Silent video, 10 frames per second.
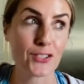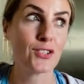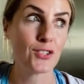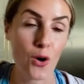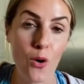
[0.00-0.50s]

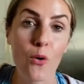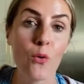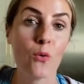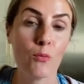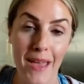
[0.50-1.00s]

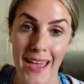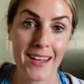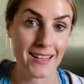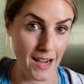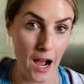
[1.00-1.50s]
so
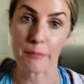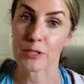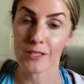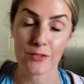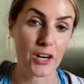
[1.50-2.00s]
many
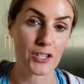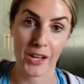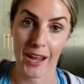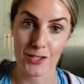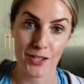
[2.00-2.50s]
options for
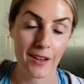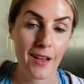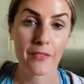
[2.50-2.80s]
education.